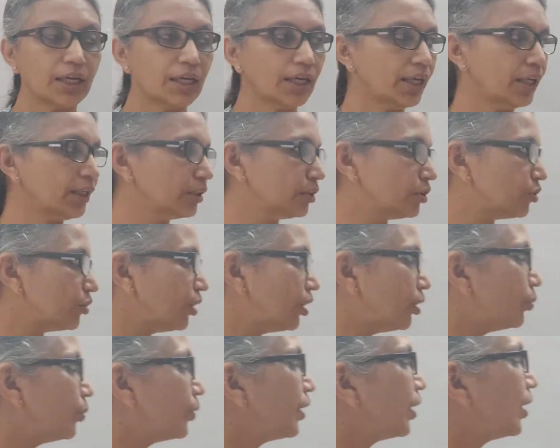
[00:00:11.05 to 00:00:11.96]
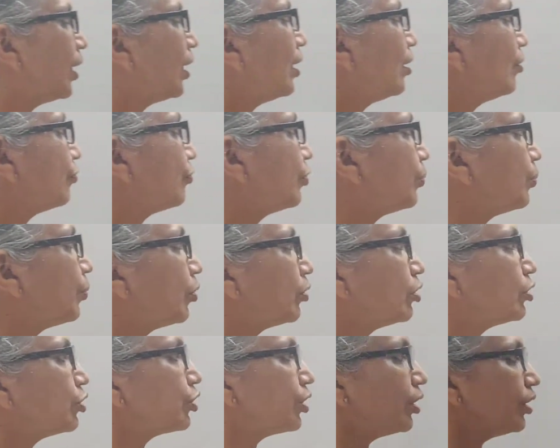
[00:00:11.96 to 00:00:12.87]
and today we have the
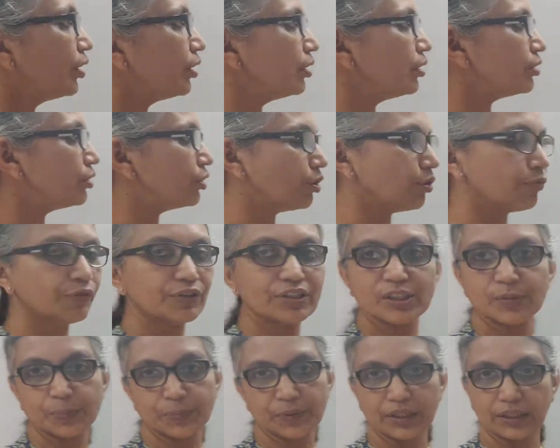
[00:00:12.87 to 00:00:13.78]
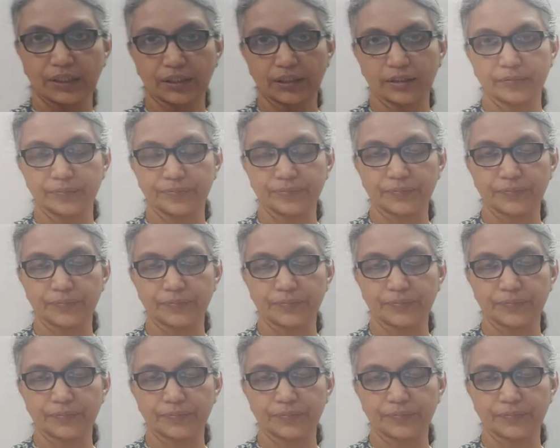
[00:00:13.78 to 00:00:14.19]
potential energy of a spring.